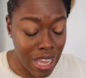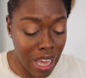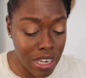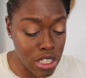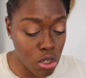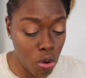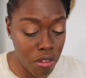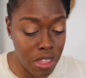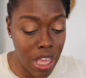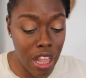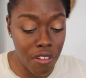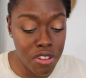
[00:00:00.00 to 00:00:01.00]
and it's called
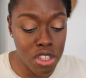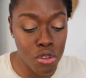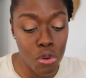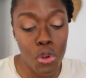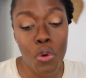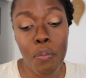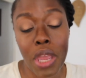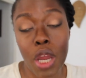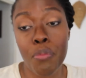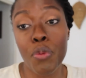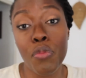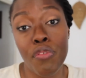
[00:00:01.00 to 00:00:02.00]
the ELF Studio
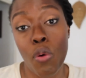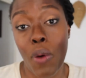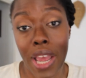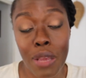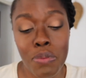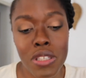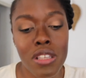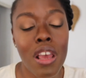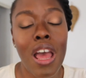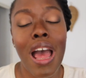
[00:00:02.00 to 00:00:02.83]
Makeup Remover Wipes.